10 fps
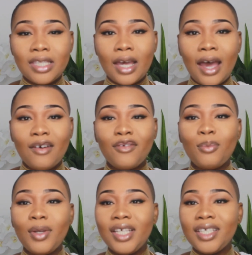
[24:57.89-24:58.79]
to have,
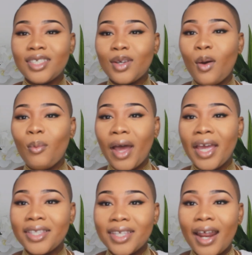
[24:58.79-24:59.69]
please go buy
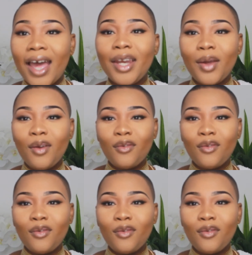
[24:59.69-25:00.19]
it and hand it